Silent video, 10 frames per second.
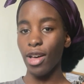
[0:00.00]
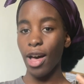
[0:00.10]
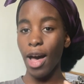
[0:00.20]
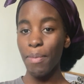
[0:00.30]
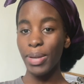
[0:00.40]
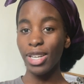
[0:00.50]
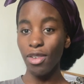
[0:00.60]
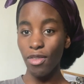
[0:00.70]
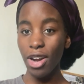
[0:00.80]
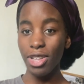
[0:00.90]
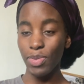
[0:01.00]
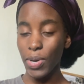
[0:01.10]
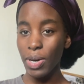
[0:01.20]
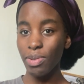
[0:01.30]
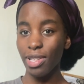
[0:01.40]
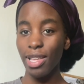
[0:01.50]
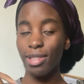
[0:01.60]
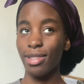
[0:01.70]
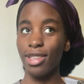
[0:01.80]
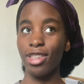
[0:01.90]
I've been in a rut as well. So
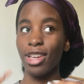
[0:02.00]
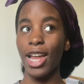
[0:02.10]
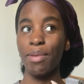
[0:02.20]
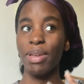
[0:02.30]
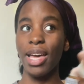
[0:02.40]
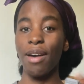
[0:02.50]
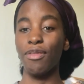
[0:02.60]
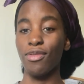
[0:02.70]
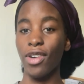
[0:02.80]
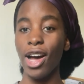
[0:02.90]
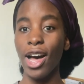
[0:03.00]
this is just going to help me get out of a rut.